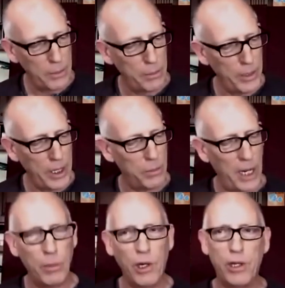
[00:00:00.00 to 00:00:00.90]
In my
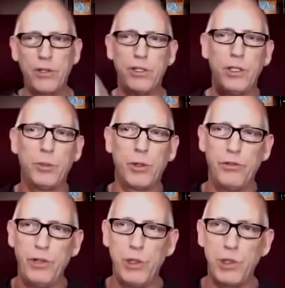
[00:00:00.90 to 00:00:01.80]
book, The Dilbert
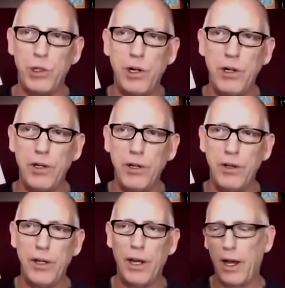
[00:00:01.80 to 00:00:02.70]
Future,
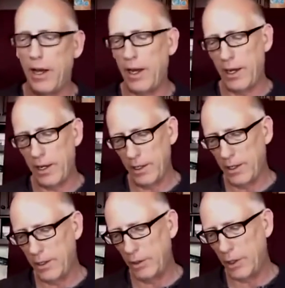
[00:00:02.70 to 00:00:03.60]
that
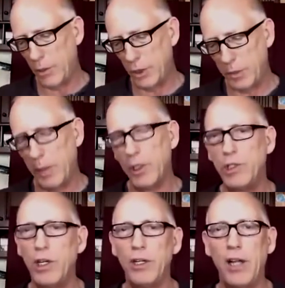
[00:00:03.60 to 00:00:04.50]
was
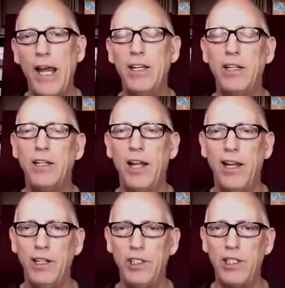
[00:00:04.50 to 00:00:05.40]
published in
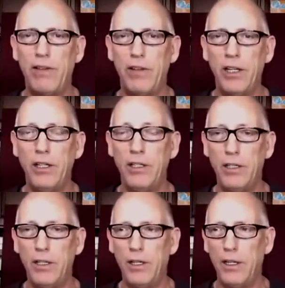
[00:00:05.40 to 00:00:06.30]
1997,
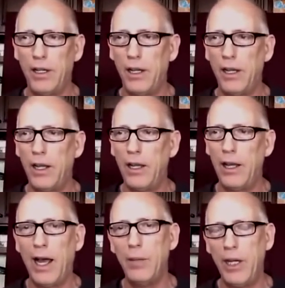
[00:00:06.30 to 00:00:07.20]

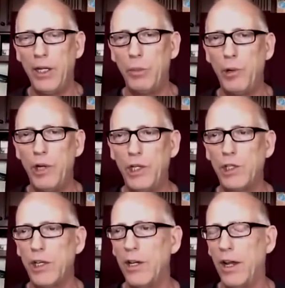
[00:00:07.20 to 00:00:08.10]
I made a
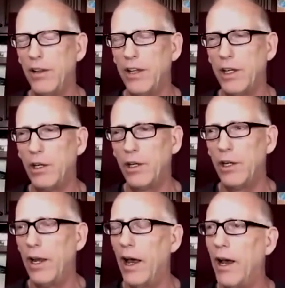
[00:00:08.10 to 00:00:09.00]
prediction that
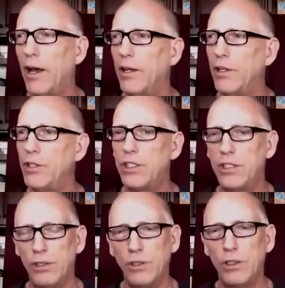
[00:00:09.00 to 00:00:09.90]

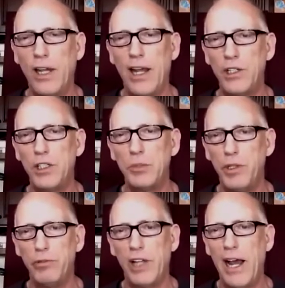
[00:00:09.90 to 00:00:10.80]
still catches me
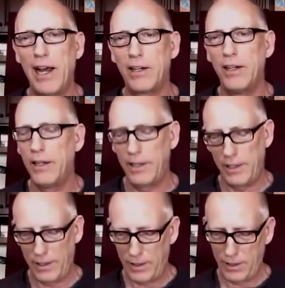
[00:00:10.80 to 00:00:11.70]
flack
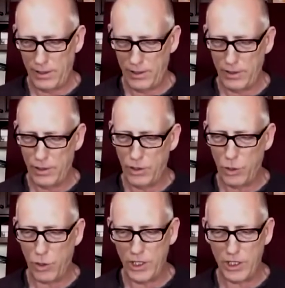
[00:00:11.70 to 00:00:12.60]

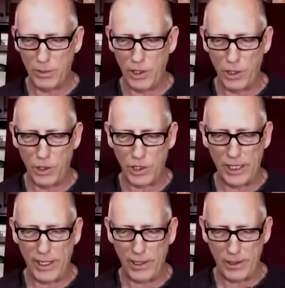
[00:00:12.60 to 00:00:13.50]
20-some years
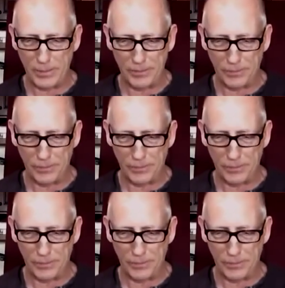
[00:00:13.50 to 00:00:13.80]
later.